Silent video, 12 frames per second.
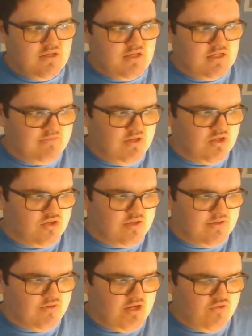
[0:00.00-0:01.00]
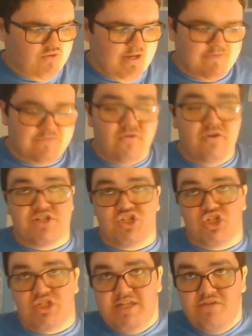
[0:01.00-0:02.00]
his mother told him to run away before
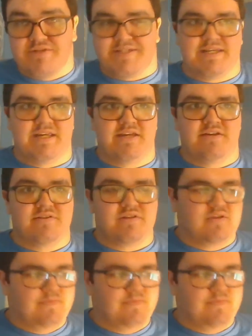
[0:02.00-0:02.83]
she was killed.